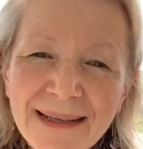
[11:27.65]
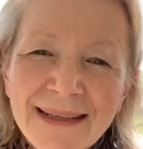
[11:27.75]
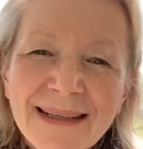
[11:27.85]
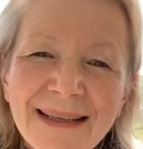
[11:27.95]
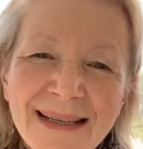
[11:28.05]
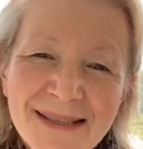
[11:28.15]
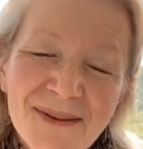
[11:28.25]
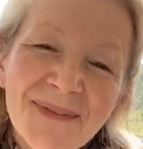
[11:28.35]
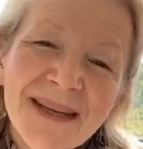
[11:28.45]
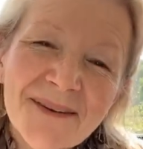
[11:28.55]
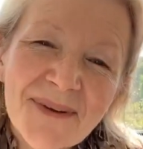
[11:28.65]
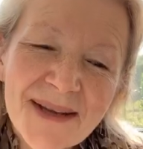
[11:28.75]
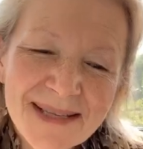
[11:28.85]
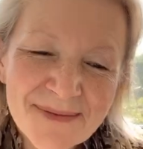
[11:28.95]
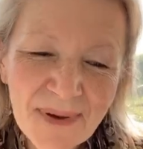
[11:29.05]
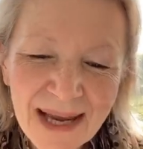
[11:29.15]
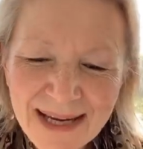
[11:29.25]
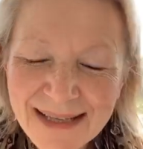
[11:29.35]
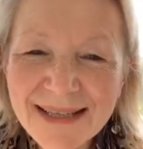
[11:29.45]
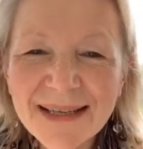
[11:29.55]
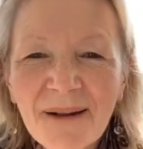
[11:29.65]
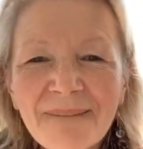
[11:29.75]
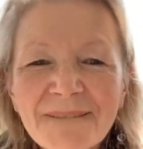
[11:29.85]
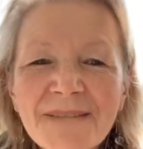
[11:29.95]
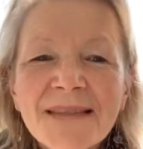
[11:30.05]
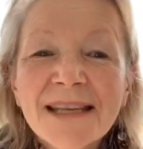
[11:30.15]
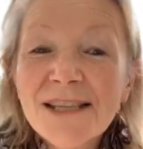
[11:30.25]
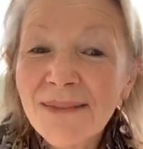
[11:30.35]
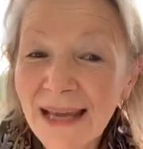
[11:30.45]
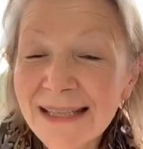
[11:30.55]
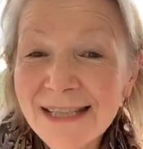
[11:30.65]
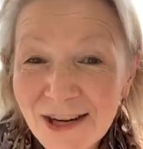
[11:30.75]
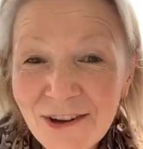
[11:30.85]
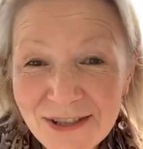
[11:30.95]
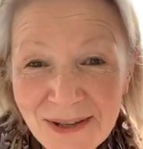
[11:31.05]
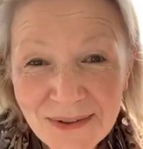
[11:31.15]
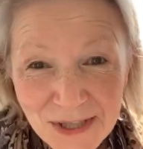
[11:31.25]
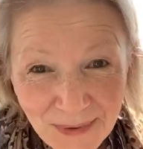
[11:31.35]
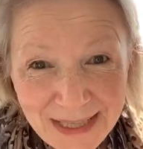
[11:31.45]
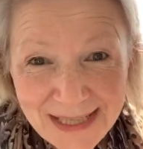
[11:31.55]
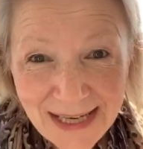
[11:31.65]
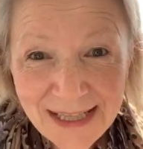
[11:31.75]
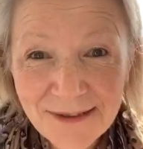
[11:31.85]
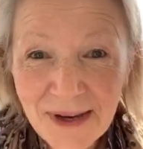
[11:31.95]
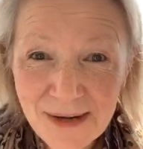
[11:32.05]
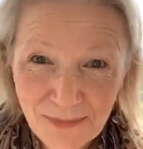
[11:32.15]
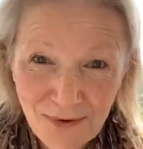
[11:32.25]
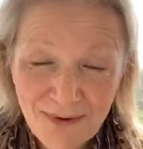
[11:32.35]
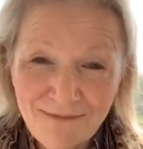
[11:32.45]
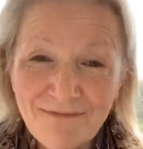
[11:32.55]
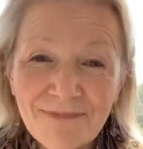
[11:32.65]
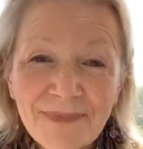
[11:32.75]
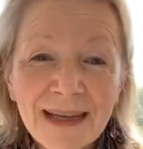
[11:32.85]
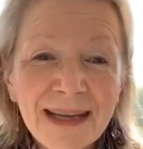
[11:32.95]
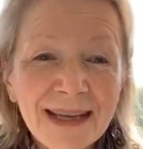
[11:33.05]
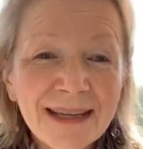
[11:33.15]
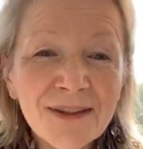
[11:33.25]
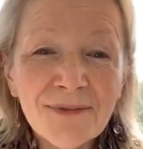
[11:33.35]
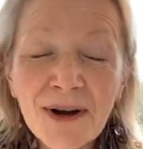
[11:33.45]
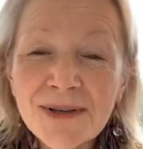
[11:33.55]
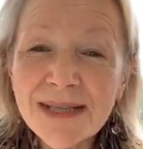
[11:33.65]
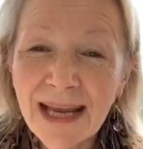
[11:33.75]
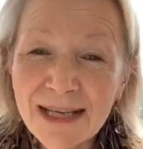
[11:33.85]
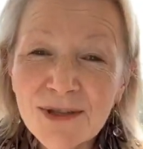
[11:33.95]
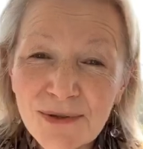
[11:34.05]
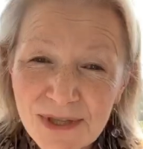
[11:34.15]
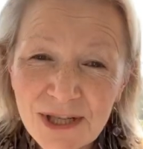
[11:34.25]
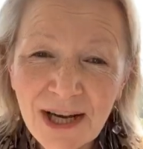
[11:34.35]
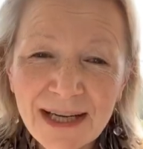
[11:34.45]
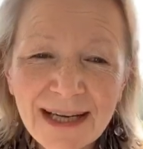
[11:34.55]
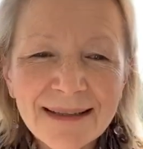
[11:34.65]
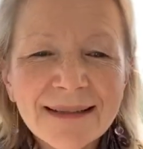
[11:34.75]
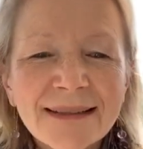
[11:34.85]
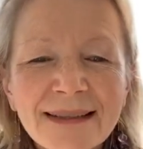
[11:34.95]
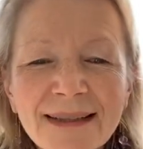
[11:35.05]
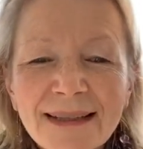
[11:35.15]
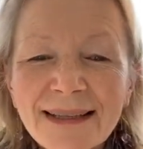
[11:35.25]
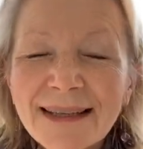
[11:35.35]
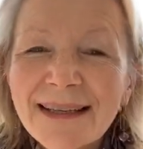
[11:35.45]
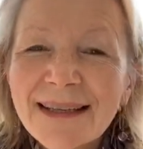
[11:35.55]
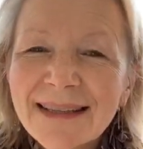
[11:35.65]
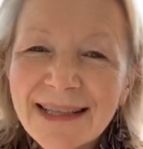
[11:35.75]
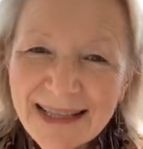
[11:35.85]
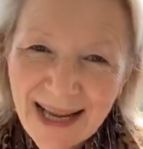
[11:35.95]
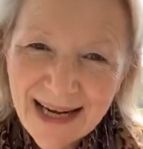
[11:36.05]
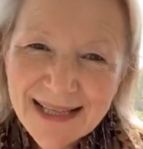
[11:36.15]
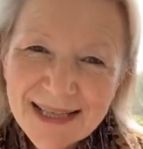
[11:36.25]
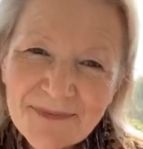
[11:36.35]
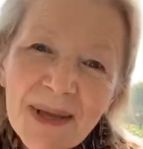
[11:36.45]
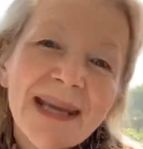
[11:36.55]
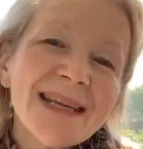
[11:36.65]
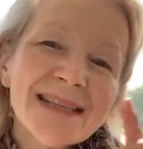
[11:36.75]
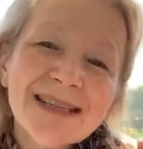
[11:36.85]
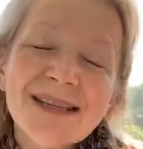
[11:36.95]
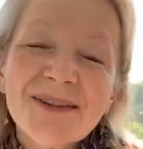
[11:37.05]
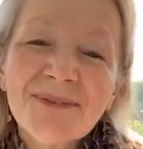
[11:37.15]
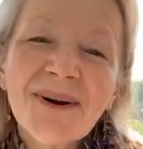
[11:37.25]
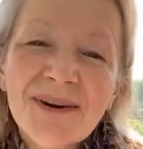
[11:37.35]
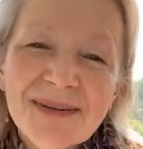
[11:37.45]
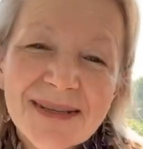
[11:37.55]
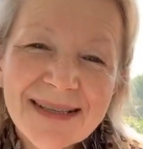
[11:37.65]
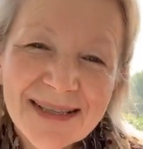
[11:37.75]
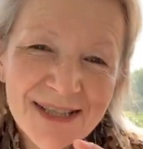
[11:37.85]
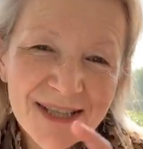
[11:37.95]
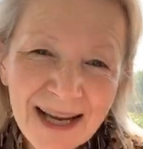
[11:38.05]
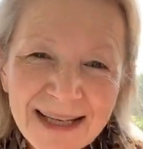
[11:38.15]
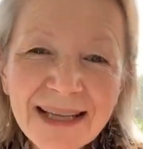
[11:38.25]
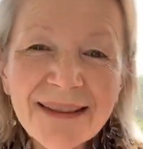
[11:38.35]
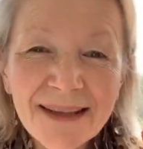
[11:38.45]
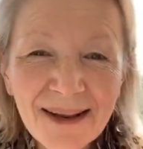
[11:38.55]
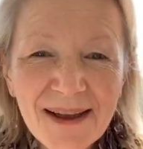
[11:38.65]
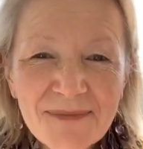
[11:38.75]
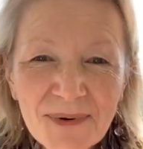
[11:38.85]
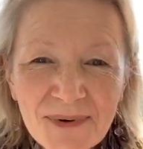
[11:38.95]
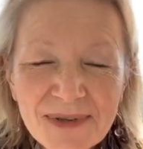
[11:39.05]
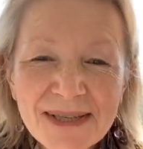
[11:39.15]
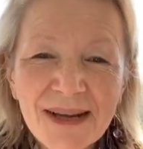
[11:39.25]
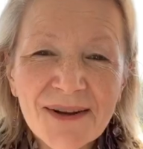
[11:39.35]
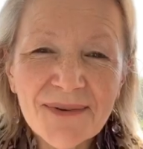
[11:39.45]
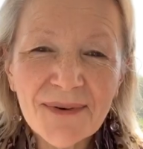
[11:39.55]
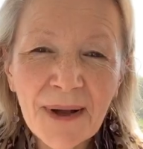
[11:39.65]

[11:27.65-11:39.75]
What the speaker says: It's on the events page. So that starts on the 22nd of April, the Rose Angels journey. The next piece to the Rose journey that I've also